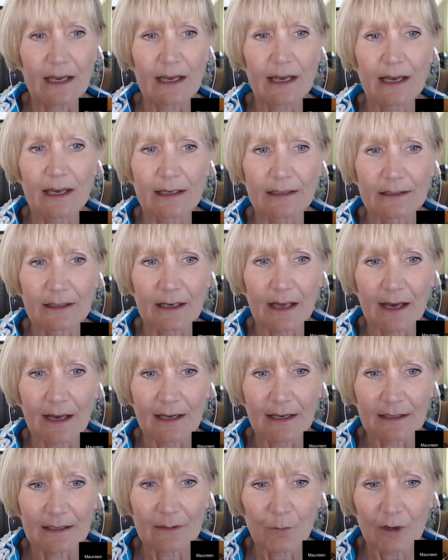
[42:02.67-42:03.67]
And
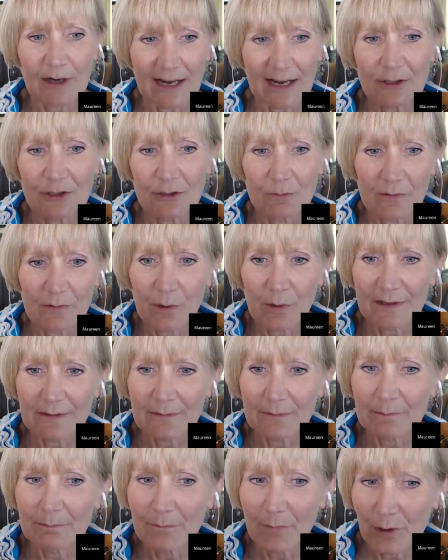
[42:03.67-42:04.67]
I, what I,
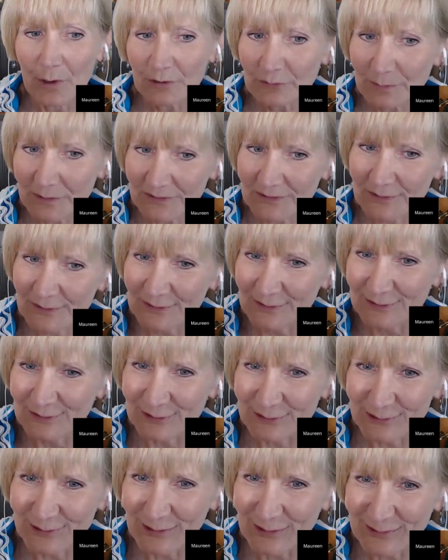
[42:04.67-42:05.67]
what most
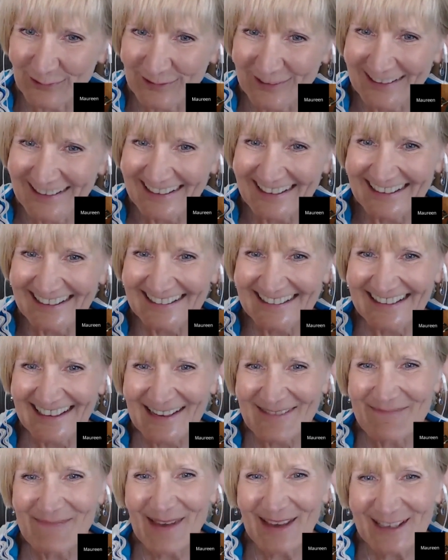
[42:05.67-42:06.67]
businesses do though,
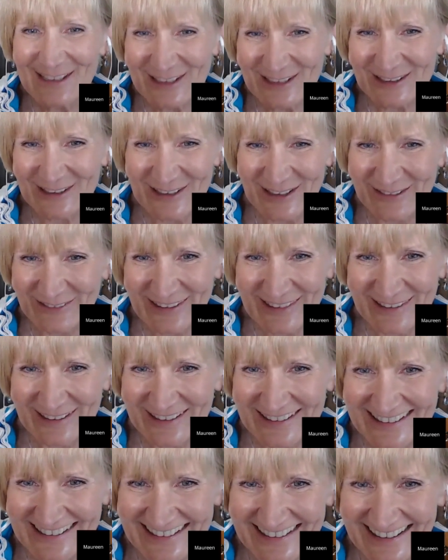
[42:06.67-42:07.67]
is they measure
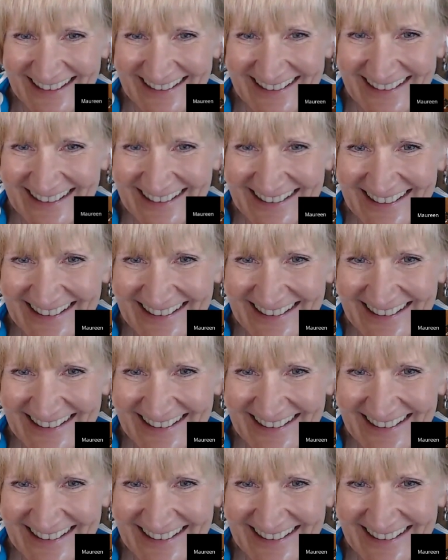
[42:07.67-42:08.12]
everything to death.